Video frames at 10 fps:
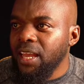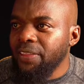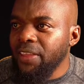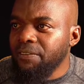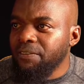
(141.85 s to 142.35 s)

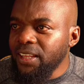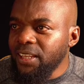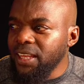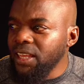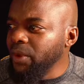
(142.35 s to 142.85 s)
And then
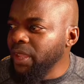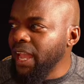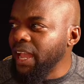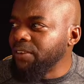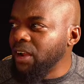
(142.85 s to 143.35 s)
finally, we
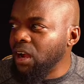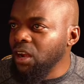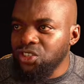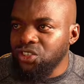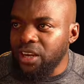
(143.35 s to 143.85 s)
have our
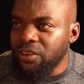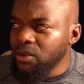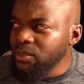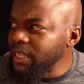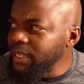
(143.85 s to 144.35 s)

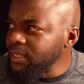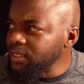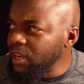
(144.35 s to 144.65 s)
general settings